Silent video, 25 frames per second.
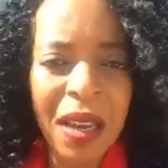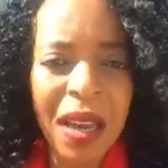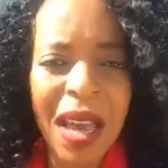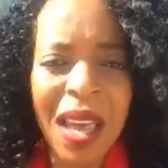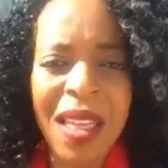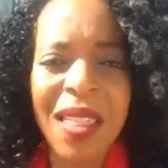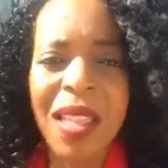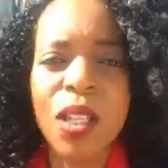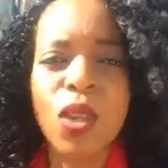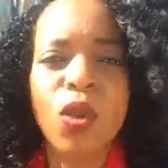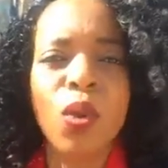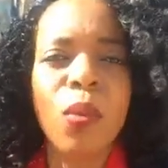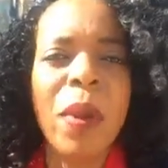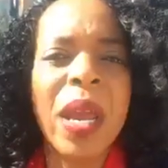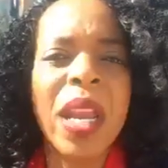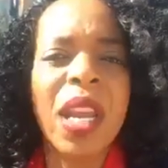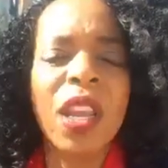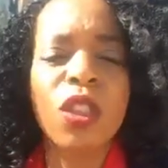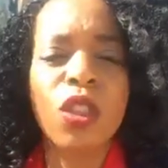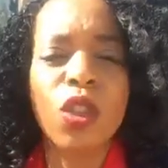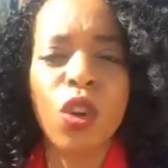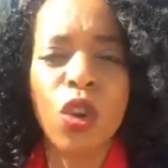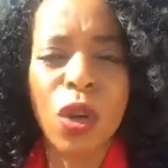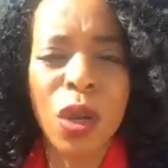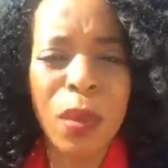And there's the remaining
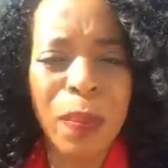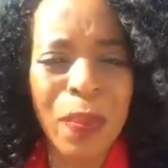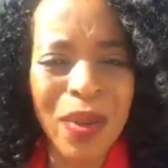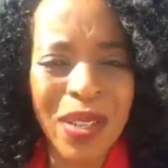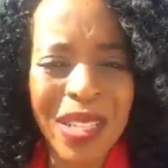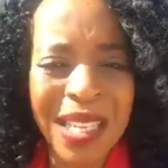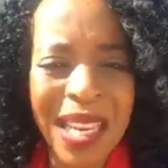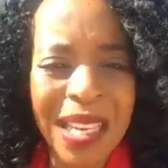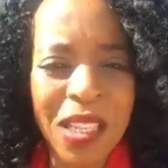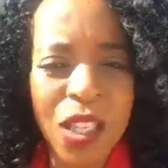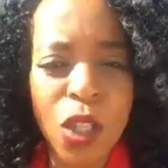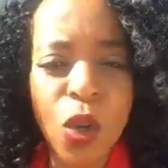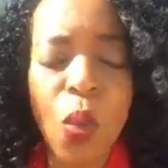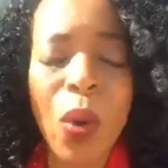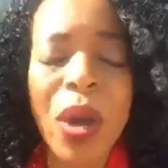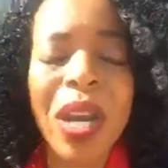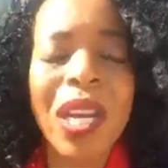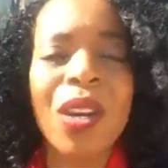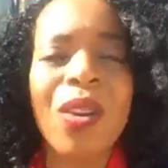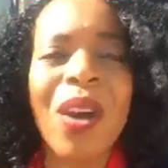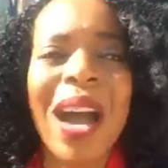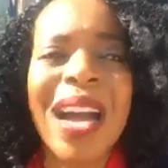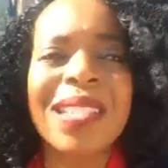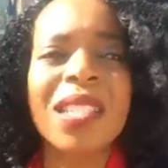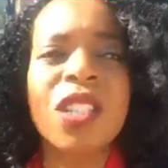30%. So what are
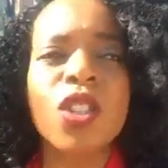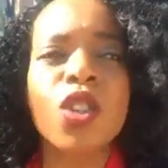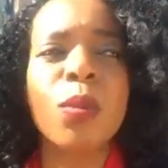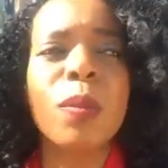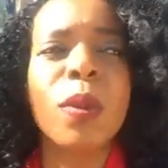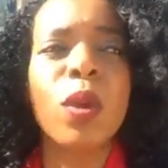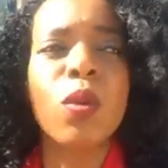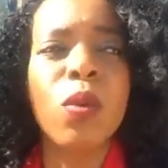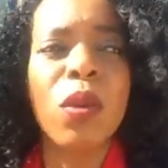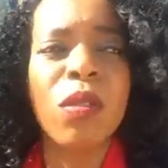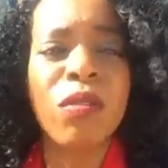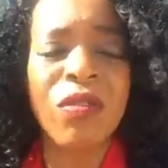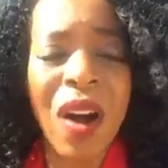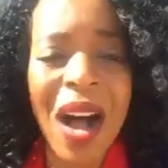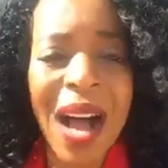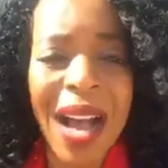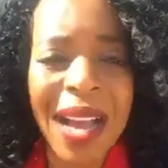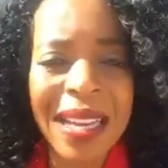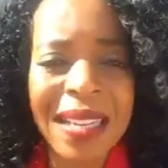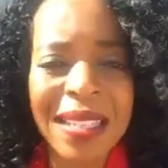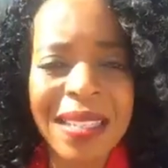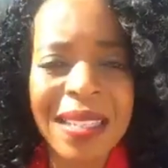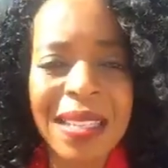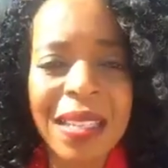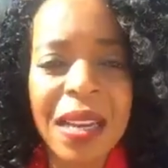you asking to be
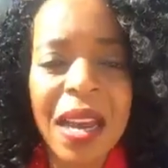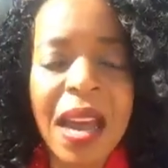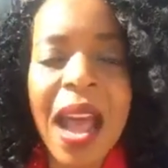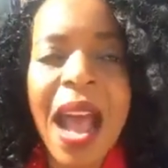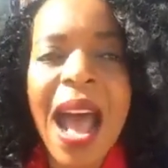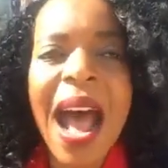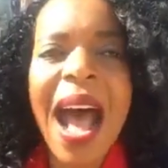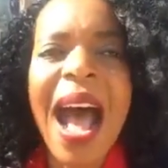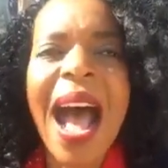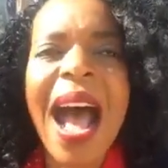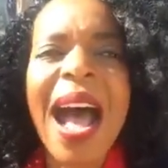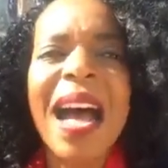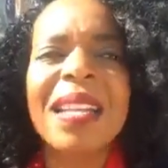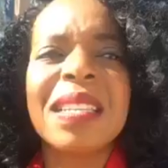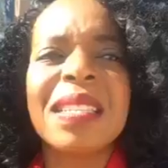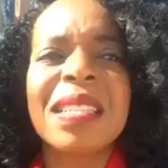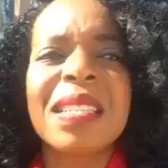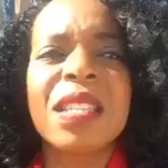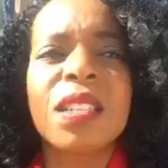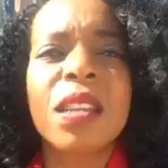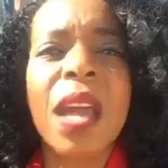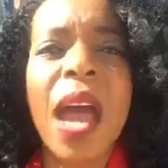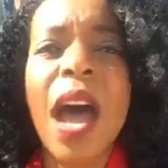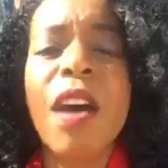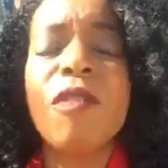revised?
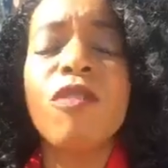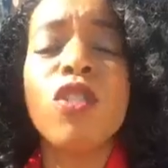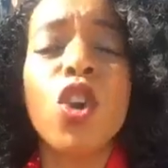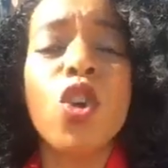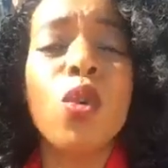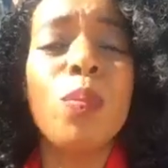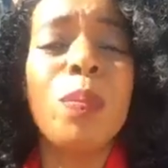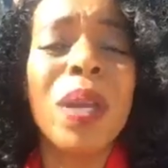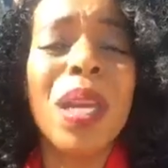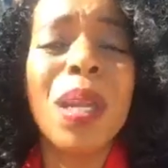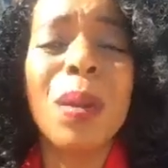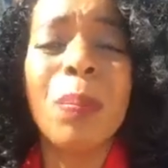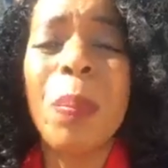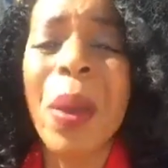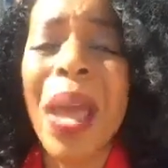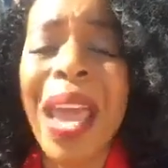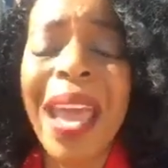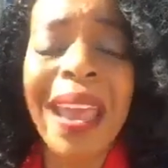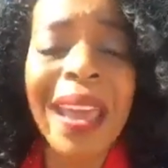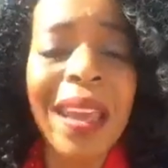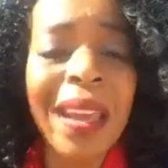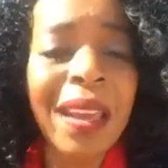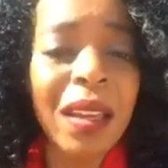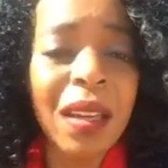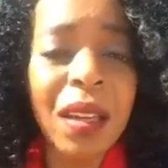Have you been
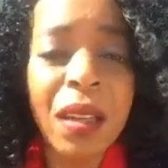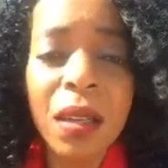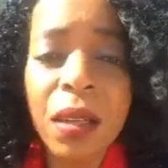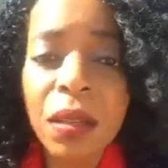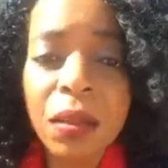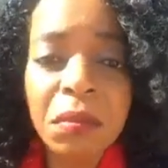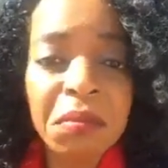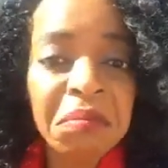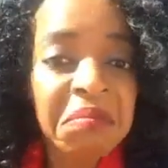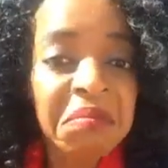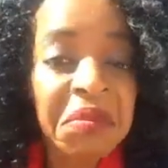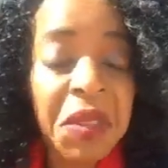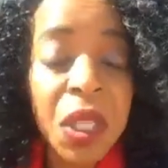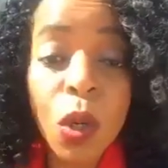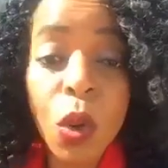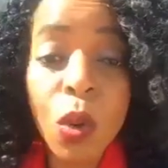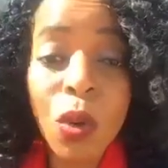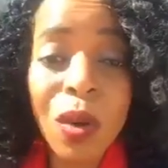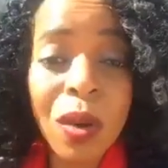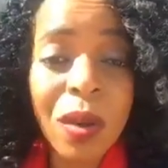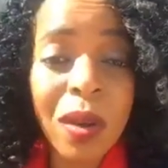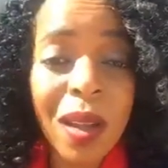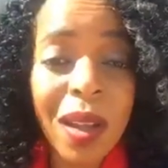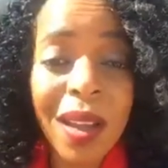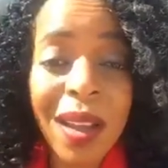paid,
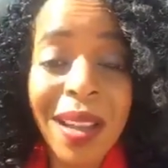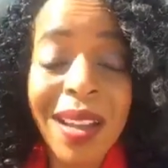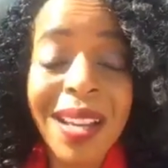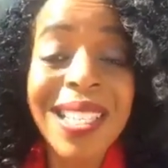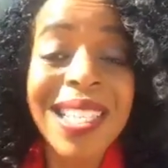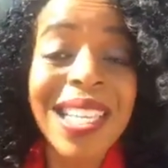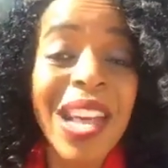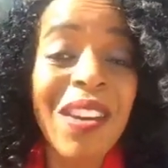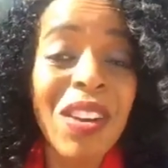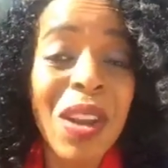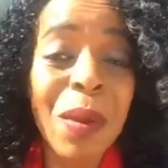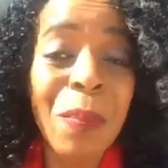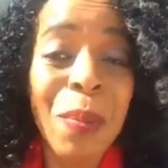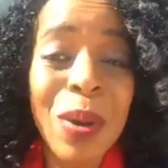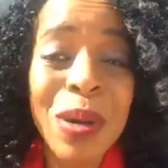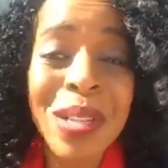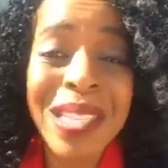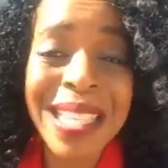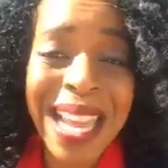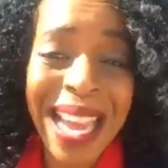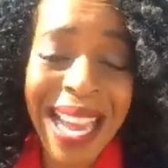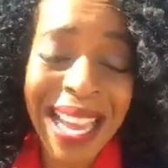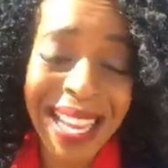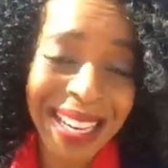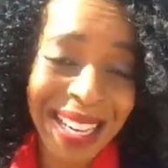
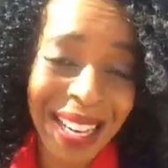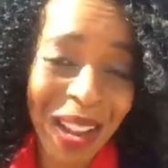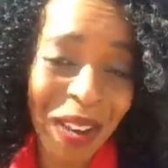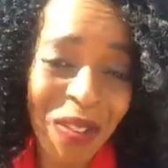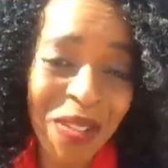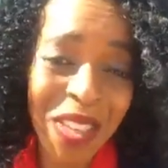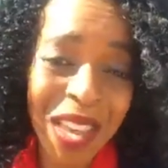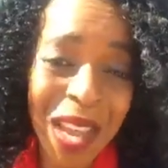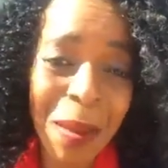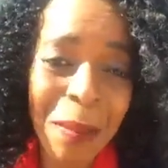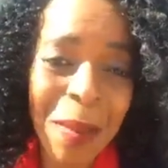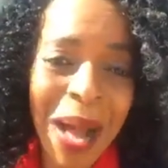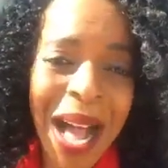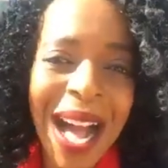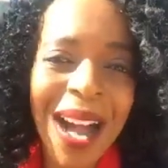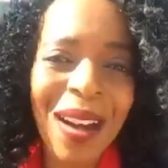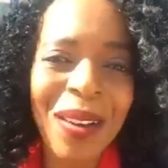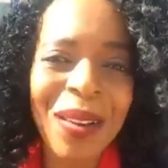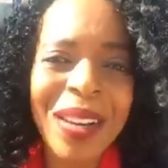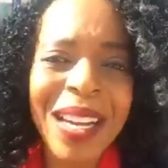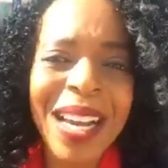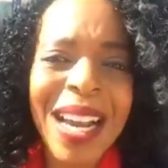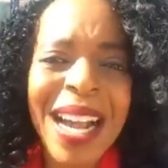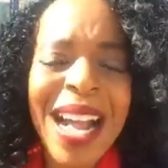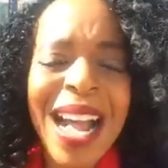70% of the
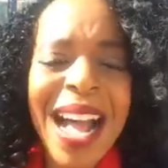amount?